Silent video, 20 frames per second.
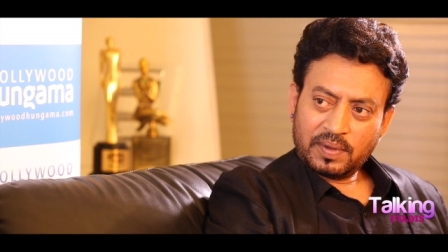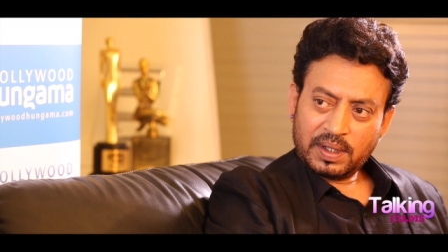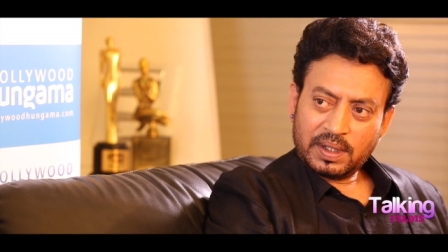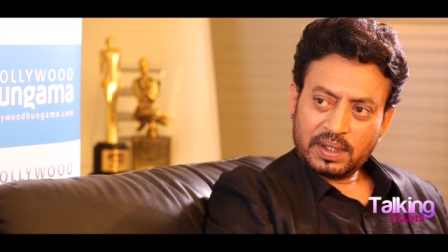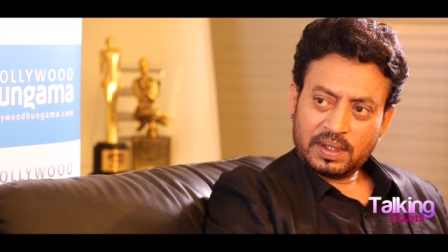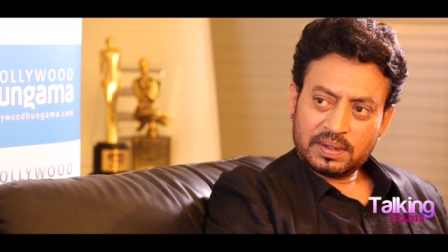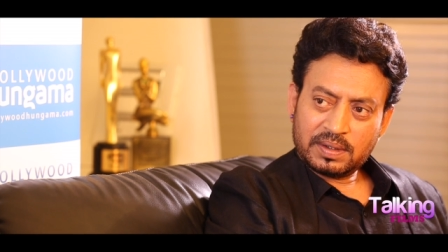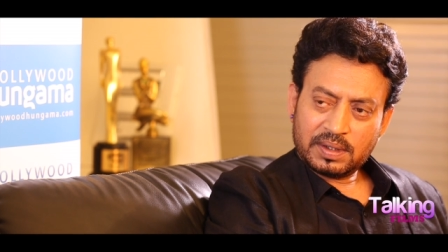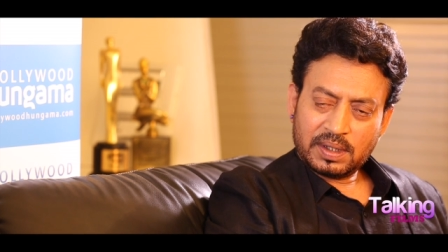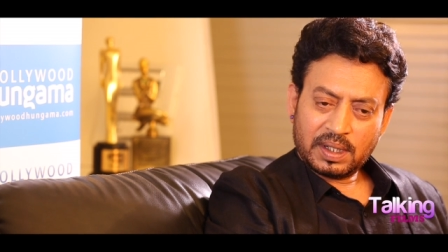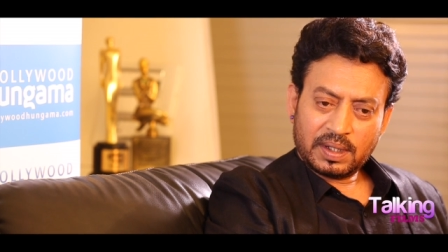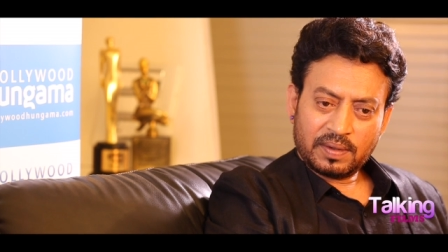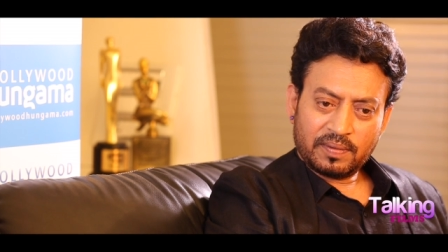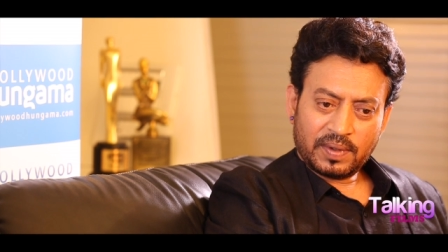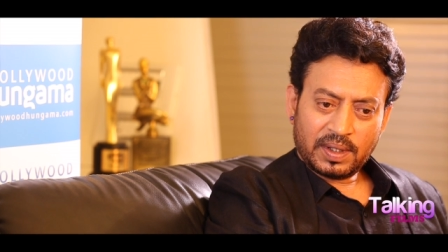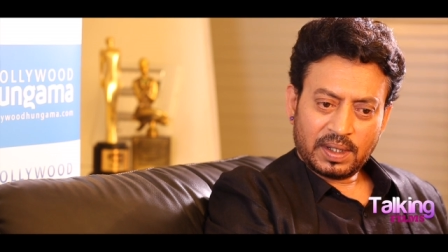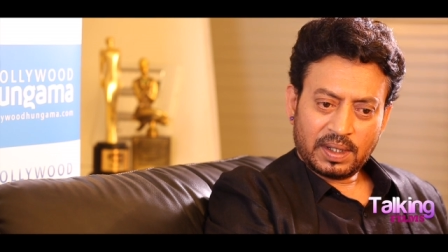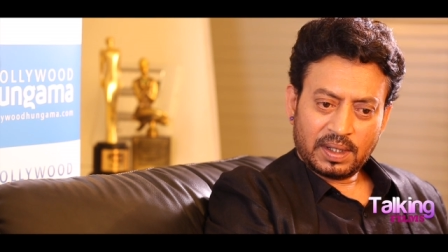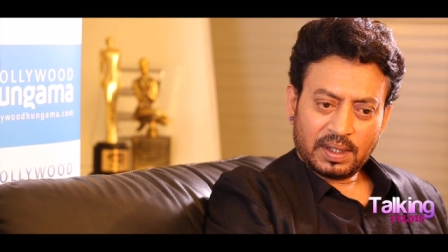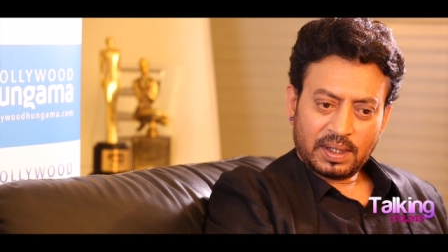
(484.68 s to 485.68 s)
Very easy
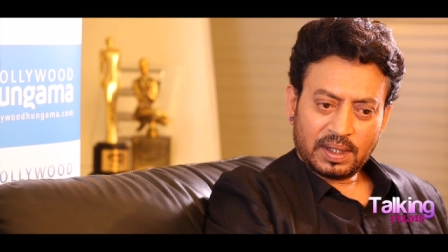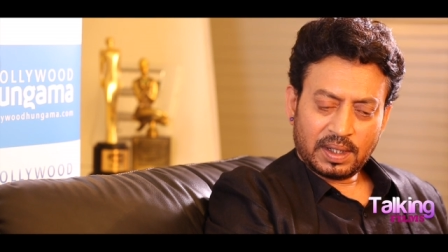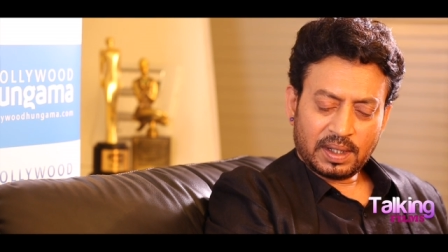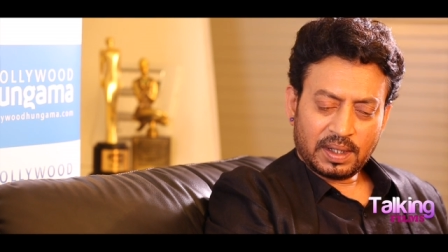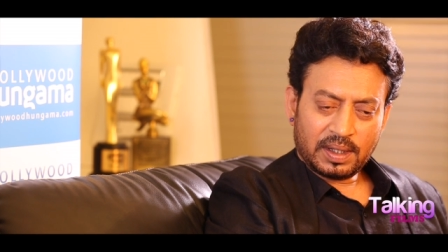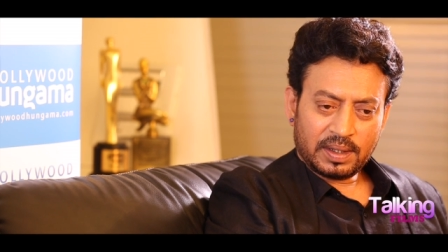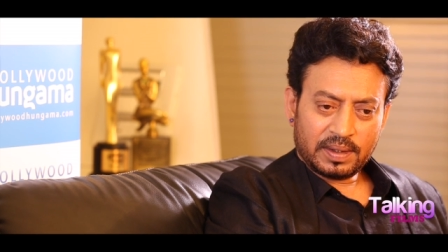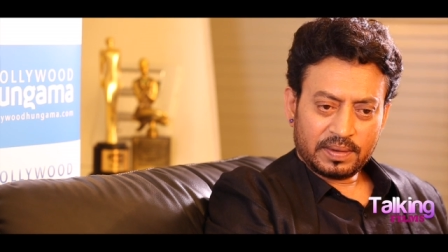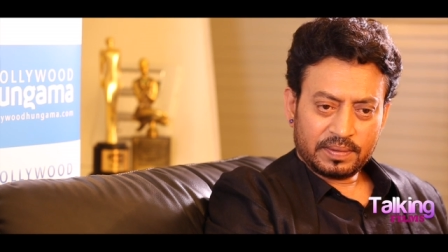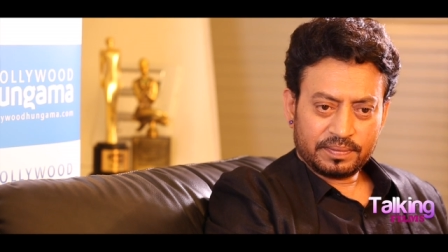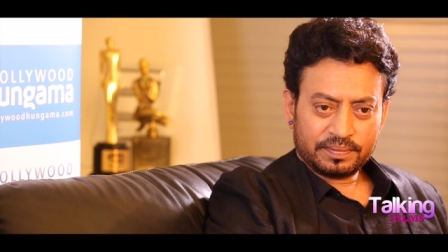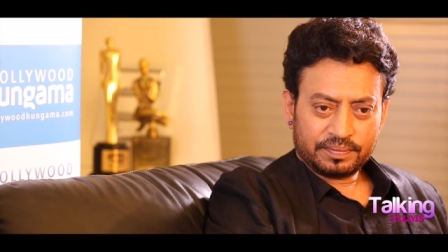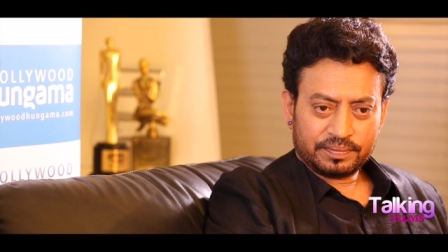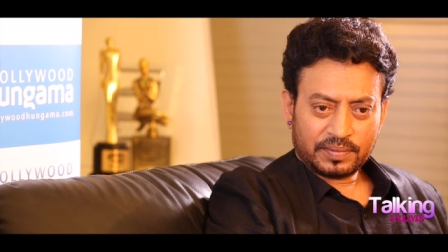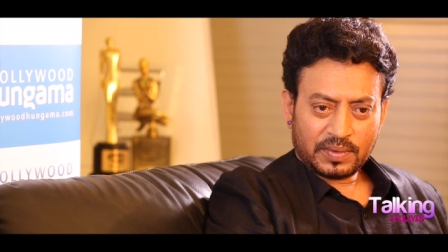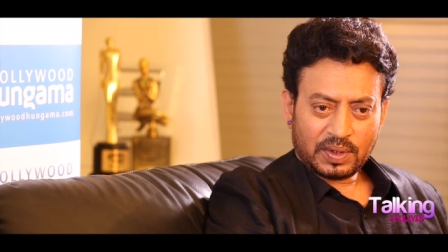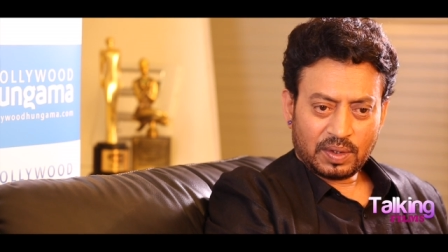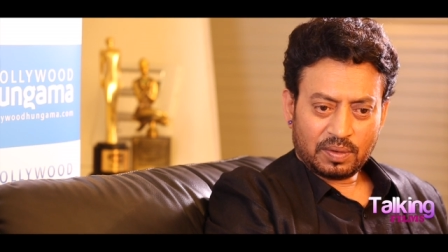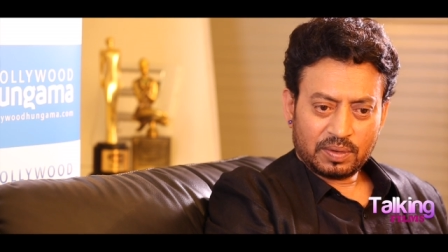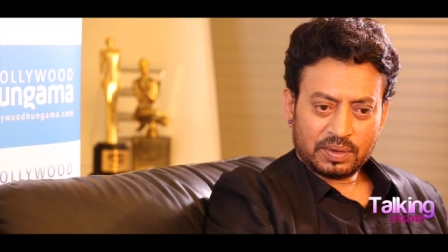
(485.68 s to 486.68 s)
and very,
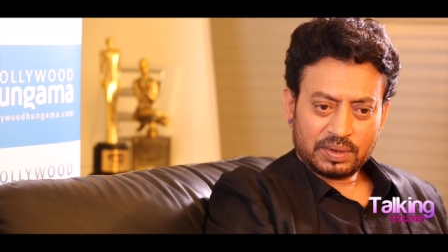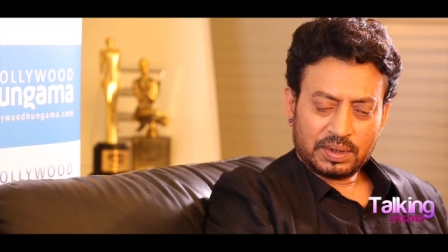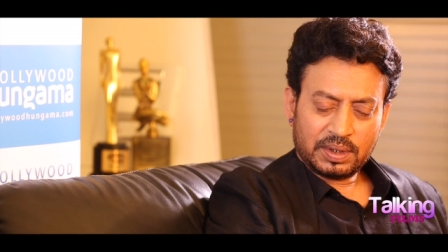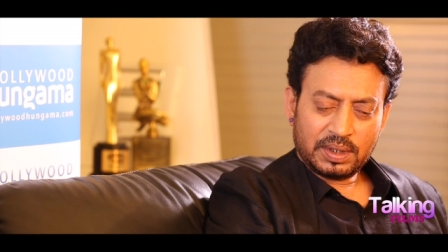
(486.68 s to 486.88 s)
you know,